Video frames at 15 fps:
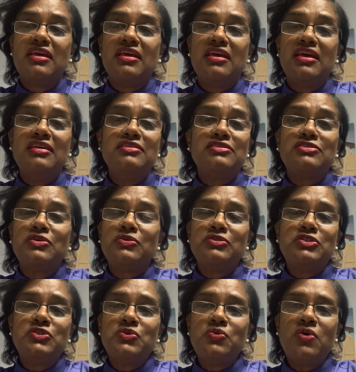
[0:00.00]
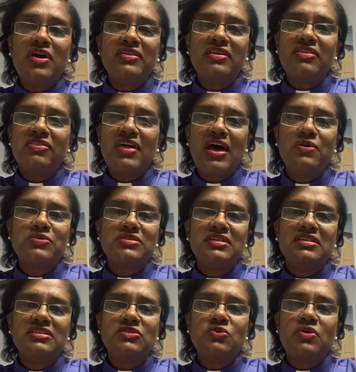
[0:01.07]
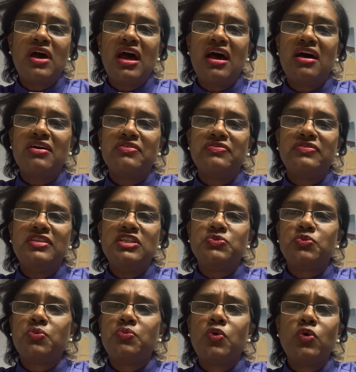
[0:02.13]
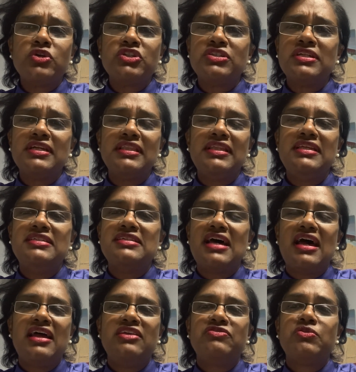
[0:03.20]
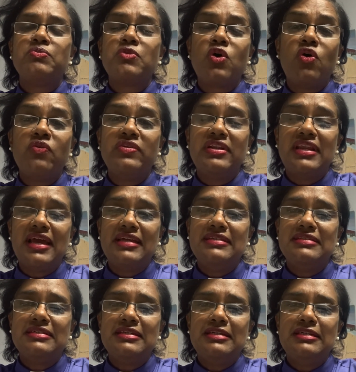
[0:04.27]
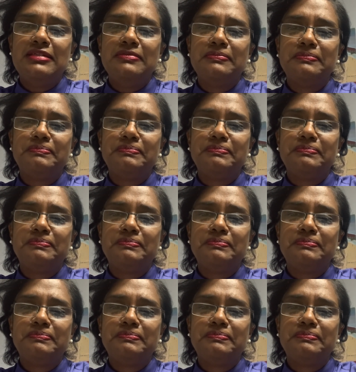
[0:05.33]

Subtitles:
And so too are the thousands who have disproportionately died from COVID-19.